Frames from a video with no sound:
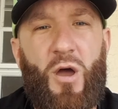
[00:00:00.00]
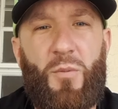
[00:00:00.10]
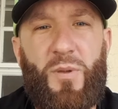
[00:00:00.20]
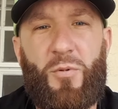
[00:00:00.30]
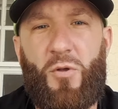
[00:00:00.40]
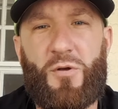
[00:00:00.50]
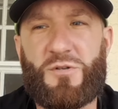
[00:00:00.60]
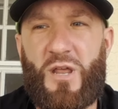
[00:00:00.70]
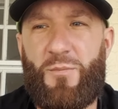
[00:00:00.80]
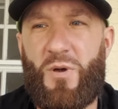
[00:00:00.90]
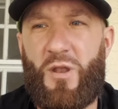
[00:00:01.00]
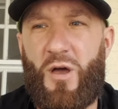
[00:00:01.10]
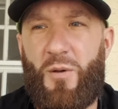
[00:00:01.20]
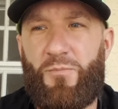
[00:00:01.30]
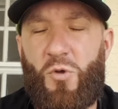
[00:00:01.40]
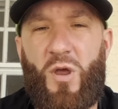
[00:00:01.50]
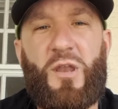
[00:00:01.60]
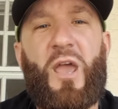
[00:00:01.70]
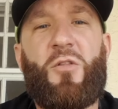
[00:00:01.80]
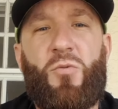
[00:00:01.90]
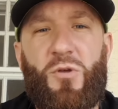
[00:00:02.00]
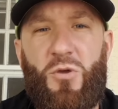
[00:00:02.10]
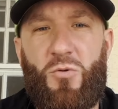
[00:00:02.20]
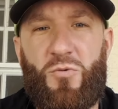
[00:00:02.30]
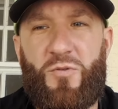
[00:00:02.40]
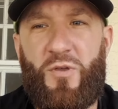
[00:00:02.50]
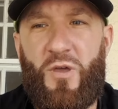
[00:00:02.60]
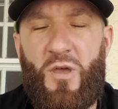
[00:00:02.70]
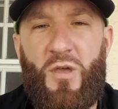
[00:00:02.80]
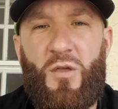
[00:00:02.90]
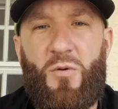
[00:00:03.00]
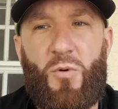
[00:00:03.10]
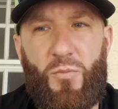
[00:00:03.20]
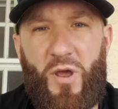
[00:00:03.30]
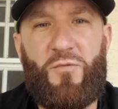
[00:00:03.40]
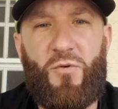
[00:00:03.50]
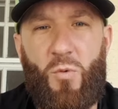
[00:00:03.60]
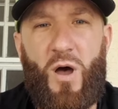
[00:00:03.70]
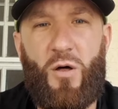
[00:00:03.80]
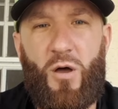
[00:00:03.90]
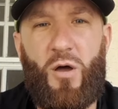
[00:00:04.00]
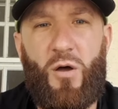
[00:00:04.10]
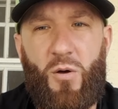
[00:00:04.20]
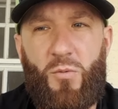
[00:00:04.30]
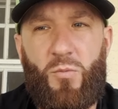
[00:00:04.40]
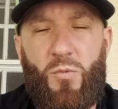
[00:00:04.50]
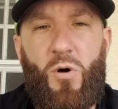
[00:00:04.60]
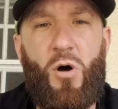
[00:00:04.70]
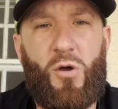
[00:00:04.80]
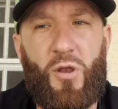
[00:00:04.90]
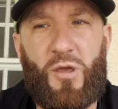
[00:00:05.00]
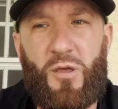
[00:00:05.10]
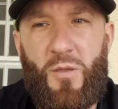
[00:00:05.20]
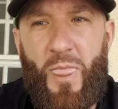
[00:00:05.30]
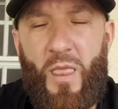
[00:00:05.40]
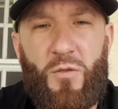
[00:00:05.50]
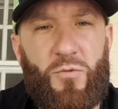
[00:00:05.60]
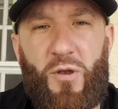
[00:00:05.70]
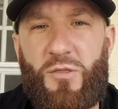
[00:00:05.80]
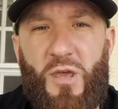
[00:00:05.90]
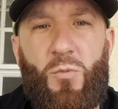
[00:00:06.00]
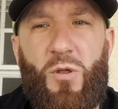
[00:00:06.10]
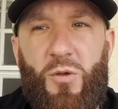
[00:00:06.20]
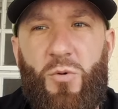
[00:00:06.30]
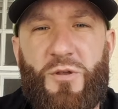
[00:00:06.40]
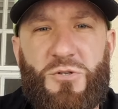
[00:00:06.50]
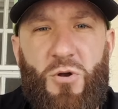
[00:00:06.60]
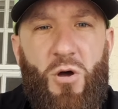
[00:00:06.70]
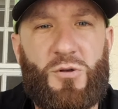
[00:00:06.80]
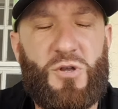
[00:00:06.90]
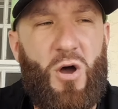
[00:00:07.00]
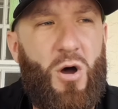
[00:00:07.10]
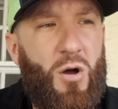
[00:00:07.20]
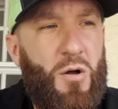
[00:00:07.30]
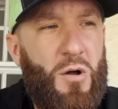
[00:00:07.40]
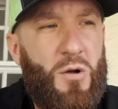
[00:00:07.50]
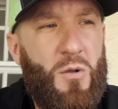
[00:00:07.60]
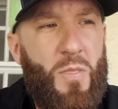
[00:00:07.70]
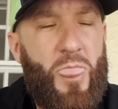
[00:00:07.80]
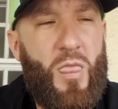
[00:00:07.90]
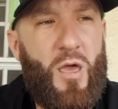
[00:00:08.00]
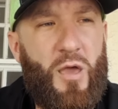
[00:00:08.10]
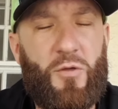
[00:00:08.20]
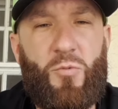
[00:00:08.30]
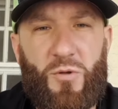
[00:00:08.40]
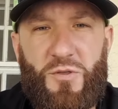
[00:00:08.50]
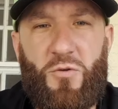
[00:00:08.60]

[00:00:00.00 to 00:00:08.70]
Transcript: people don't understand, but Great Danes were bred for wild hog hunting. So anything really with a strong jaw is what's